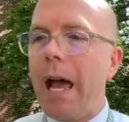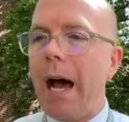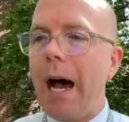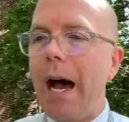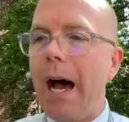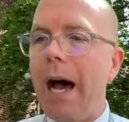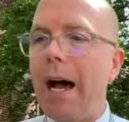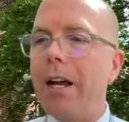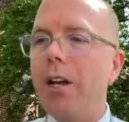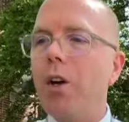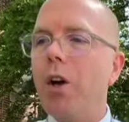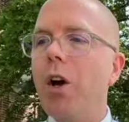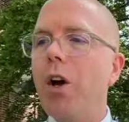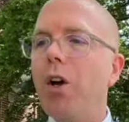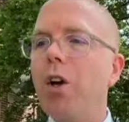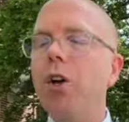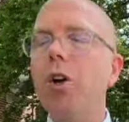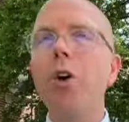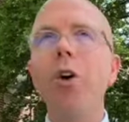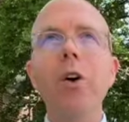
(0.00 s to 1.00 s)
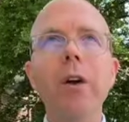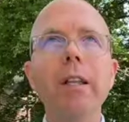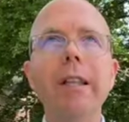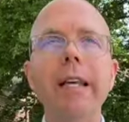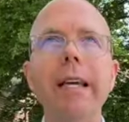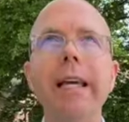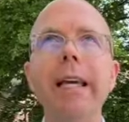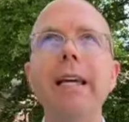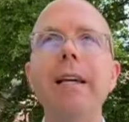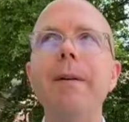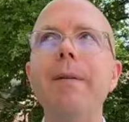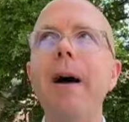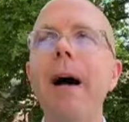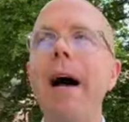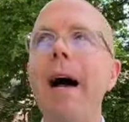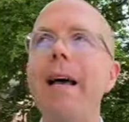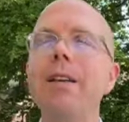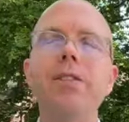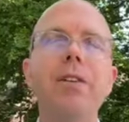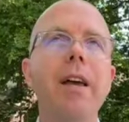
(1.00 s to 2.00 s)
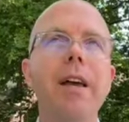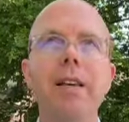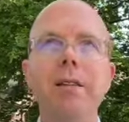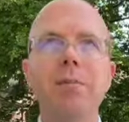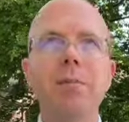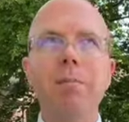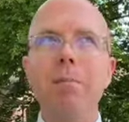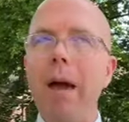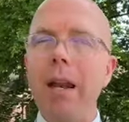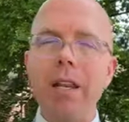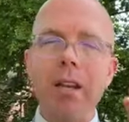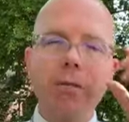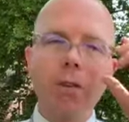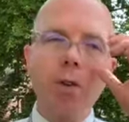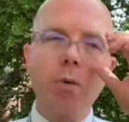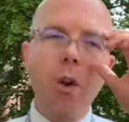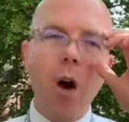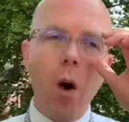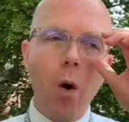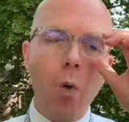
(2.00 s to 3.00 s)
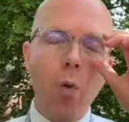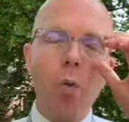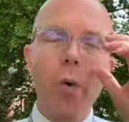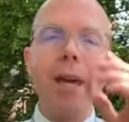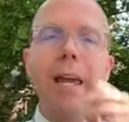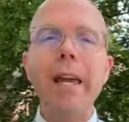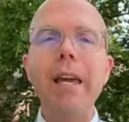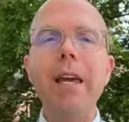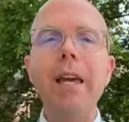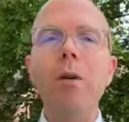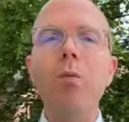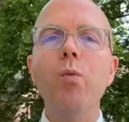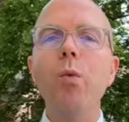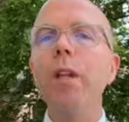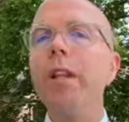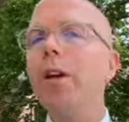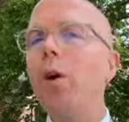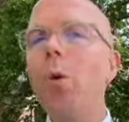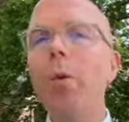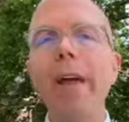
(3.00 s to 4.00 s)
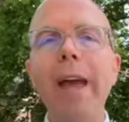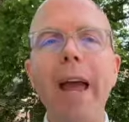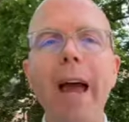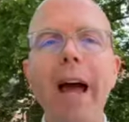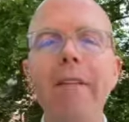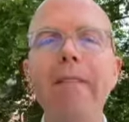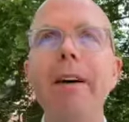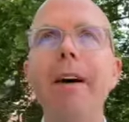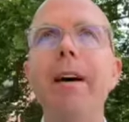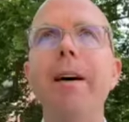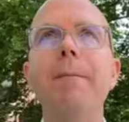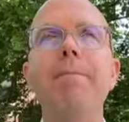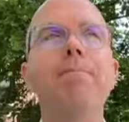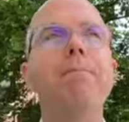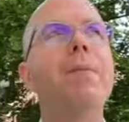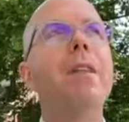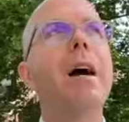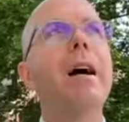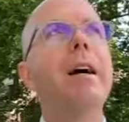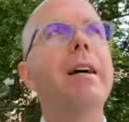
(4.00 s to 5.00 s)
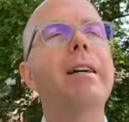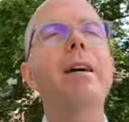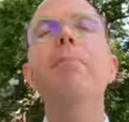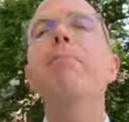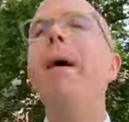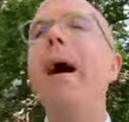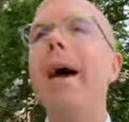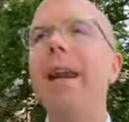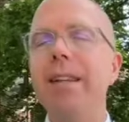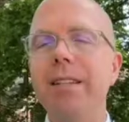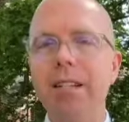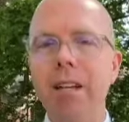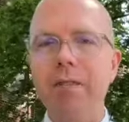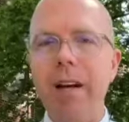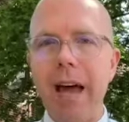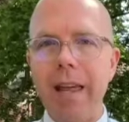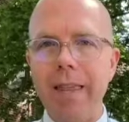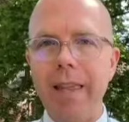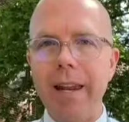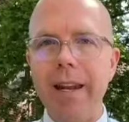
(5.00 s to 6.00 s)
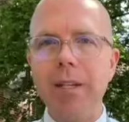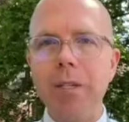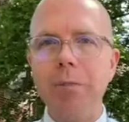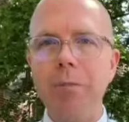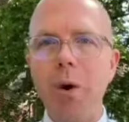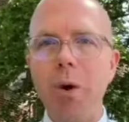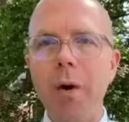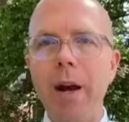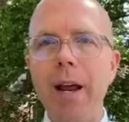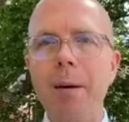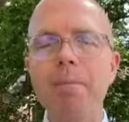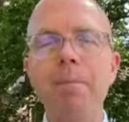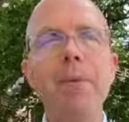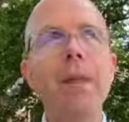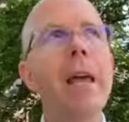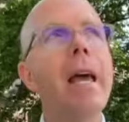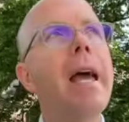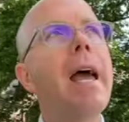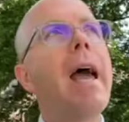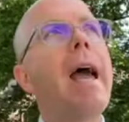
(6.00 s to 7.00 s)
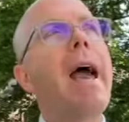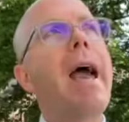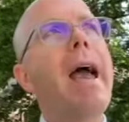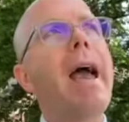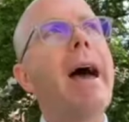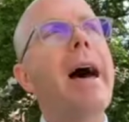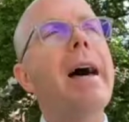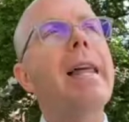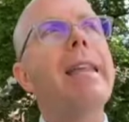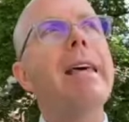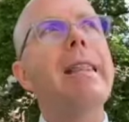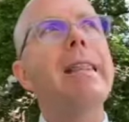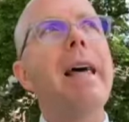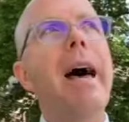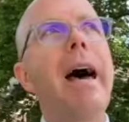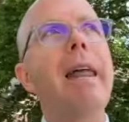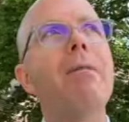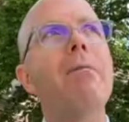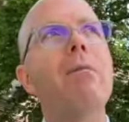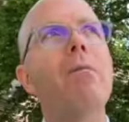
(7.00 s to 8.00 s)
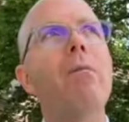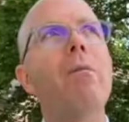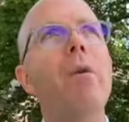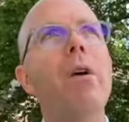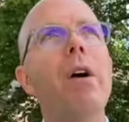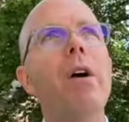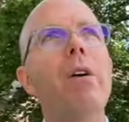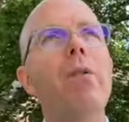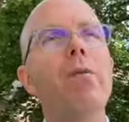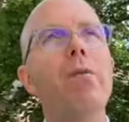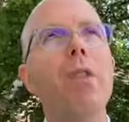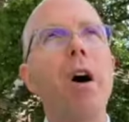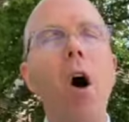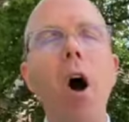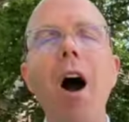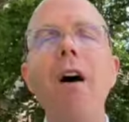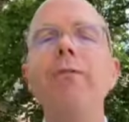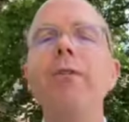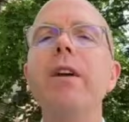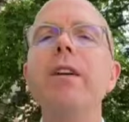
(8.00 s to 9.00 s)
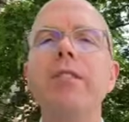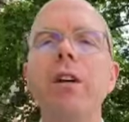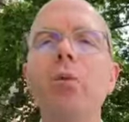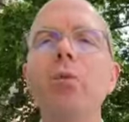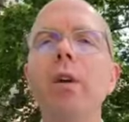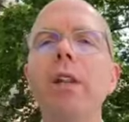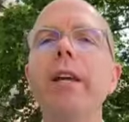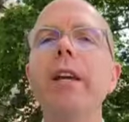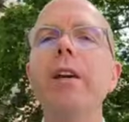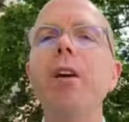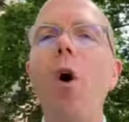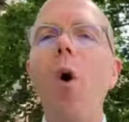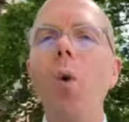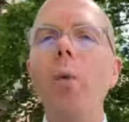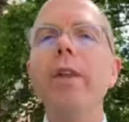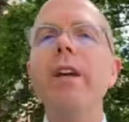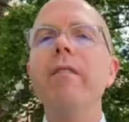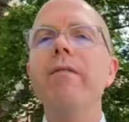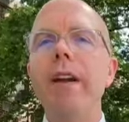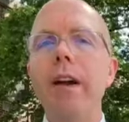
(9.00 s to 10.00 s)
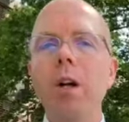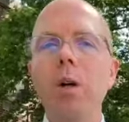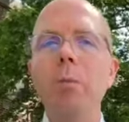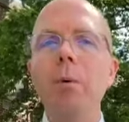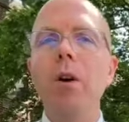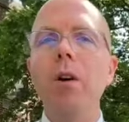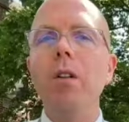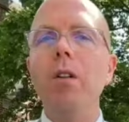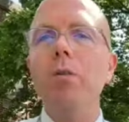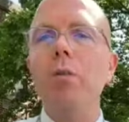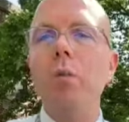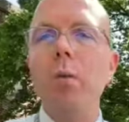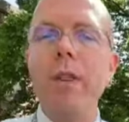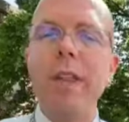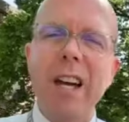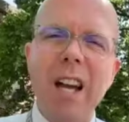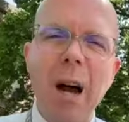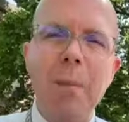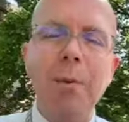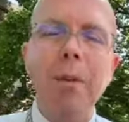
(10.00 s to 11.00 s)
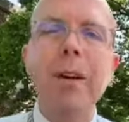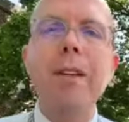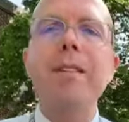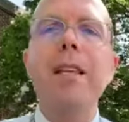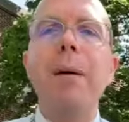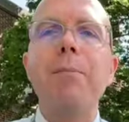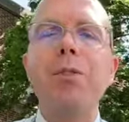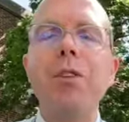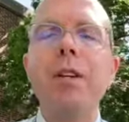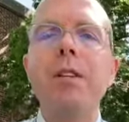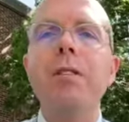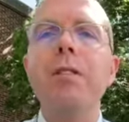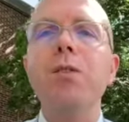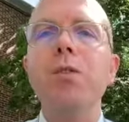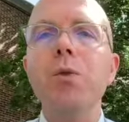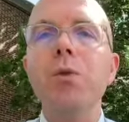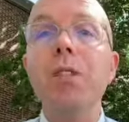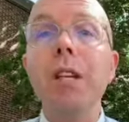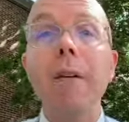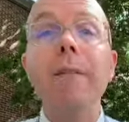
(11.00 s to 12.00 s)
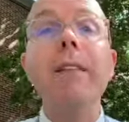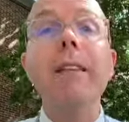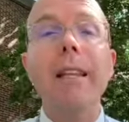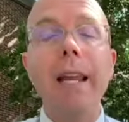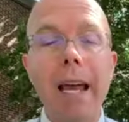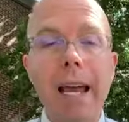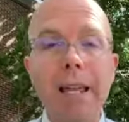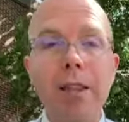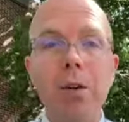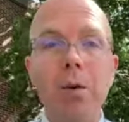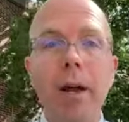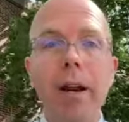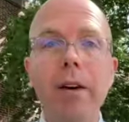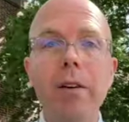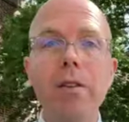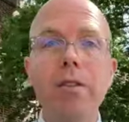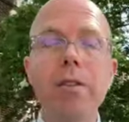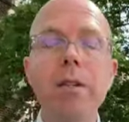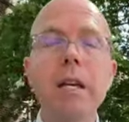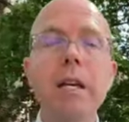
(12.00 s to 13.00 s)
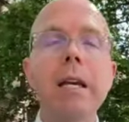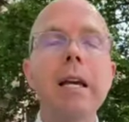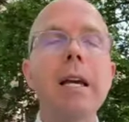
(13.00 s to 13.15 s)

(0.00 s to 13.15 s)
Uh, currently, uh, as, as many of you know, we really only have a uh, competitive athletics program, and that the offerings are really only available, with a couple exceptions, to seventh and eighth graders.